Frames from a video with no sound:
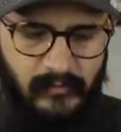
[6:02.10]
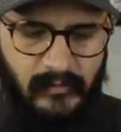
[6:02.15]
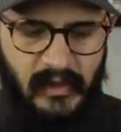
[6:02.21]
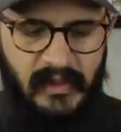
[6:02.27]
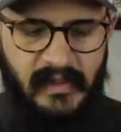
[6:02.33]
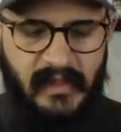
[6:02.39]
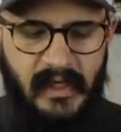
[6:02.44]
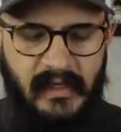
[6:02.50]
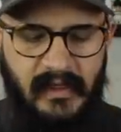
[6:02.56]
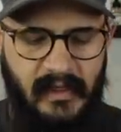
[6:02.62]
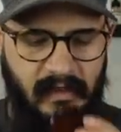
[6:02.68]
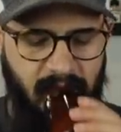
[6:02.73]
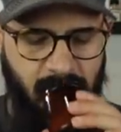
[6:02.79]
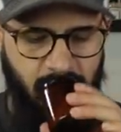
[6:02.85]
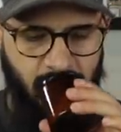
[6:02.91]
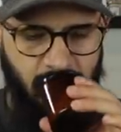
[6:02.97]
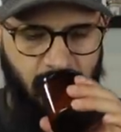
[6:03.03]
The scent
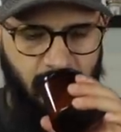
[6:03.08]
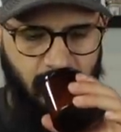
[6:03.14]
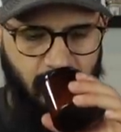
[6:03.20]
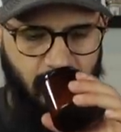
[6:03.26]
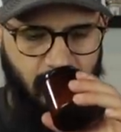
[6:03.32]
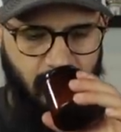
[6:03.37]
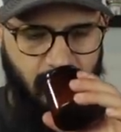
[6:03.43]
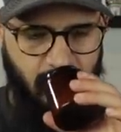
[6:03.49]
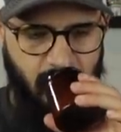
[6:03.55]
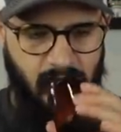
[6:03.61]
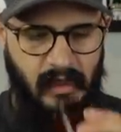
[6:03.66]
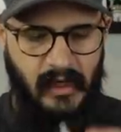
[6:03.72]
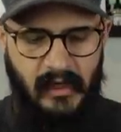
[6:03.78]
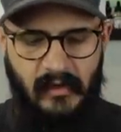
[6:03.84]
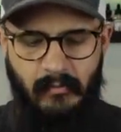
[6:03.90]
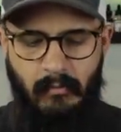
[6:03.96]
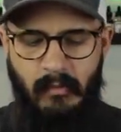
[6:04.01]
is
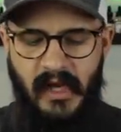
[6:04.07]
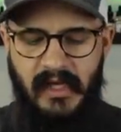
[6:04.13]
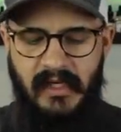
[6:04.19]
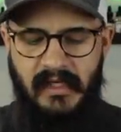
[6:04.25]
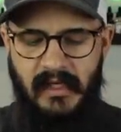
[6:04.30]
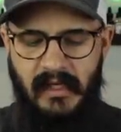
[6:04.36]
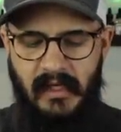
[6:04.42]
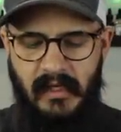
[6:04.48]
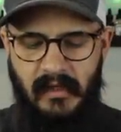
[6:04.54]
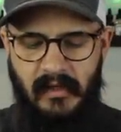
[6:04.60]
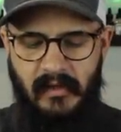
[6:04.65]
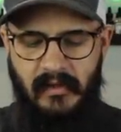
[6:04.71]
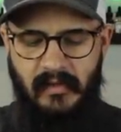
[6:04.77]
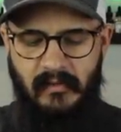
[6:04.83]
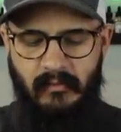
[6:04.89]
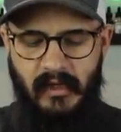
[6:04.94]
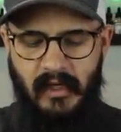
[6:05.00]
kind of minty
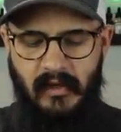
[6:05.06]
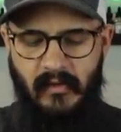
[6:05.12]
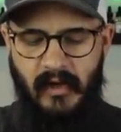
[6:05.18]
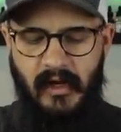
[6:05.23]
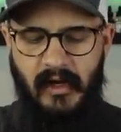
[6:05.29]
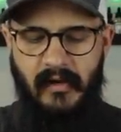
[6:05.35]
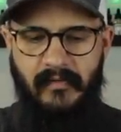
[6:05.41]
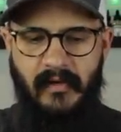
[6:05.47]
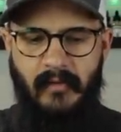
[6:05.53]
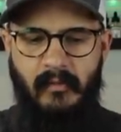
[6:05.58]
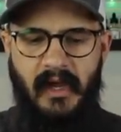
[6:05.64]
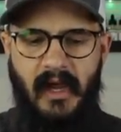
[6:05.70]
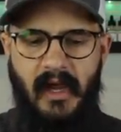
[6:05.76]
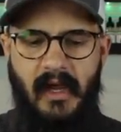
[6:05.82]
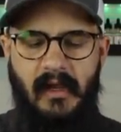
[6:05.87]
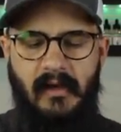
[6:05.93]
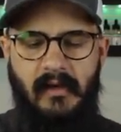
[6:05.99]
to me right off the
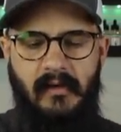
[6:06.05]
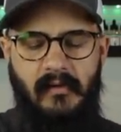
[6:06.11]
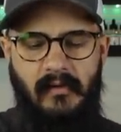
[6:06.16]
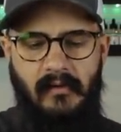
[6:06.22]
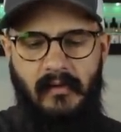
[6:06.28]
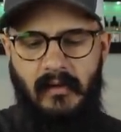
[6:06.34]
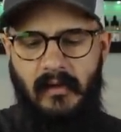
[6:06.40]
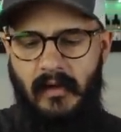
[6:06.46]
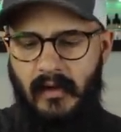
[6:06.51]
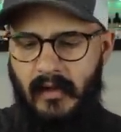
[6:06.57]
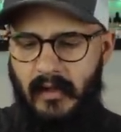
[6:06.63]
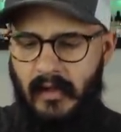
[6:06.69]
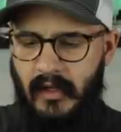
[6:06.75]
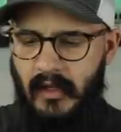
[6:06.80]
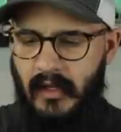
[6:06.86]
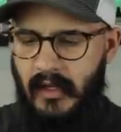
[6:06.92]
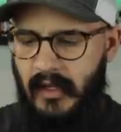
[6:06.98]
bat.
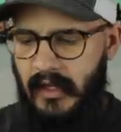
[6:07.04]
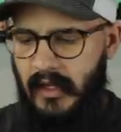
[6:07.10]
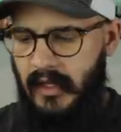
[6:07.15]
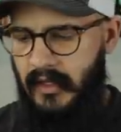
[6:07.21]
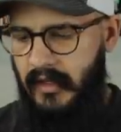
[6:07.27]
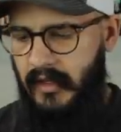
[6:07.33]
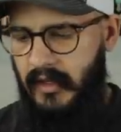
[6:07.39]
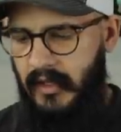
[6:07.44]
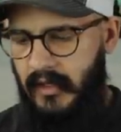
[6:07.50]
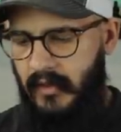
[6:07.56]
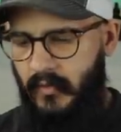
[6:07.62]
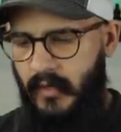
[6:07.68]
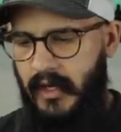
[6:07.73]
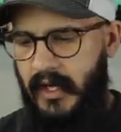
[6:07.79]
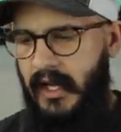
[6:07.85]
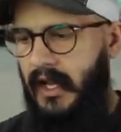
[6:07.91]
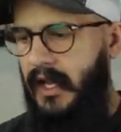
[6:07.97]
And then we